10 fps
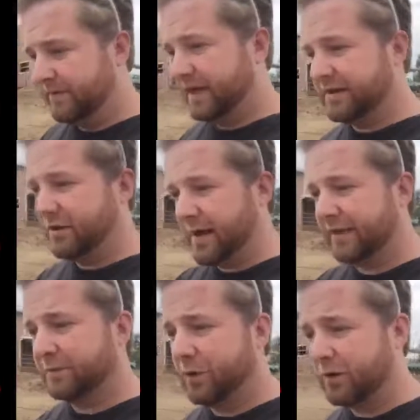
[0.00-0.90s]
then go
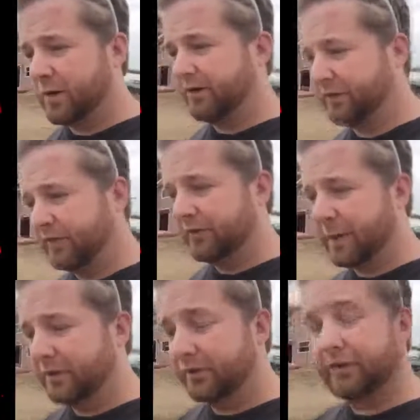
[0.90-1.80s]
ask more questions
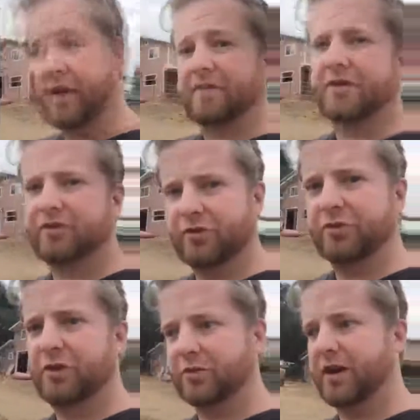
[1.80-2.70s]
about stuff that you
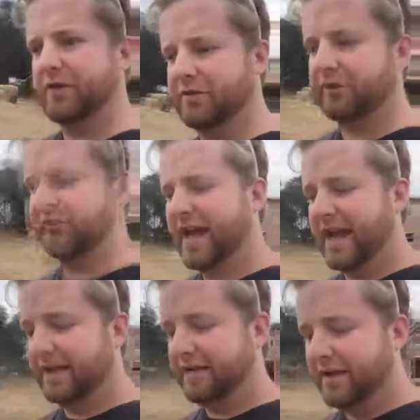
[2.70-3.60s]
don't
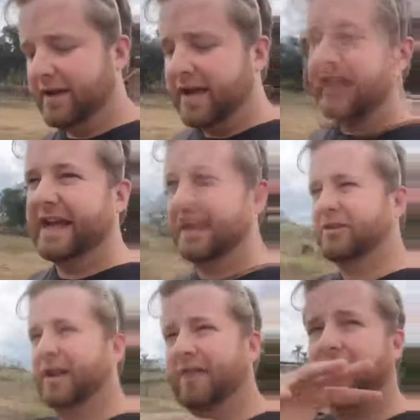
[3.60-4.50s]
understand, and now
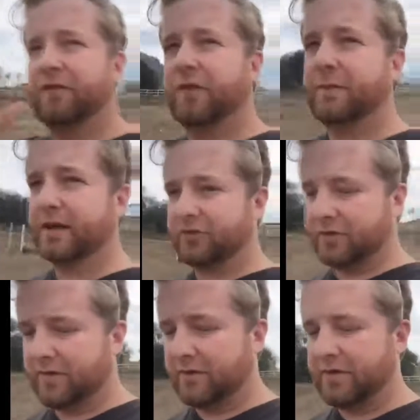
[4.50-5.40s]
you'll have a full
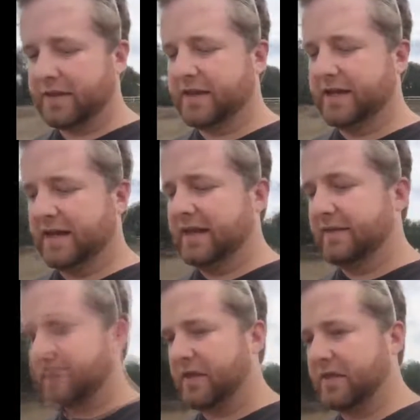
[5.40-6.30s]
picture of everything they need,
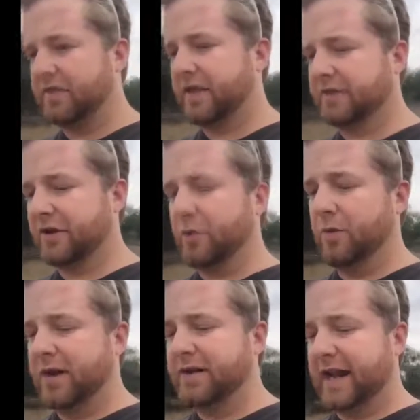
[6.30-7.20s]
everything that they don't
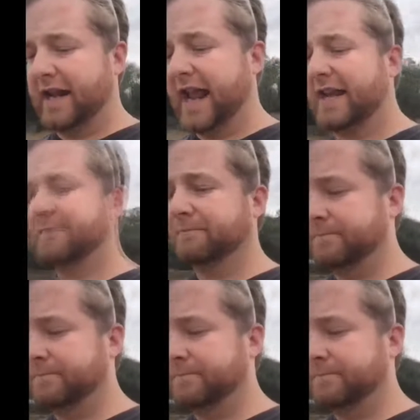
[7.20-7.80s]
want and hate.